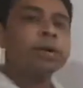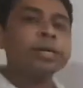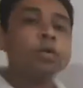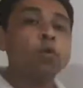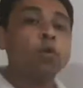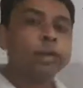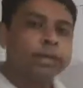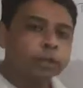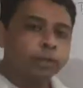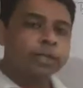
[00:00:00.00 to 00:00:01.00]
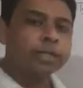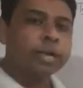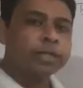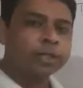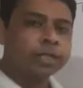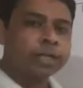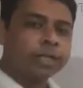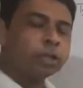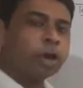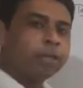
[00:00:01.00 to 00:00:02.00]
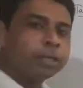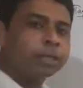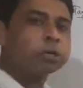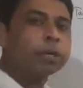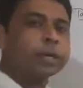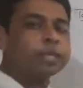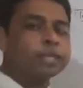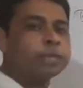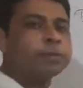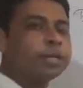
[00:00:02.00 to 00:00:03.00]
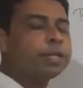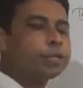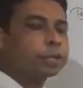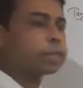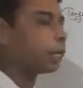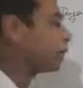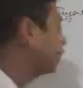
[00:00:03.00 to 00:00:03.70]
it correlate with the tangent and normals. Look at this is very interesting.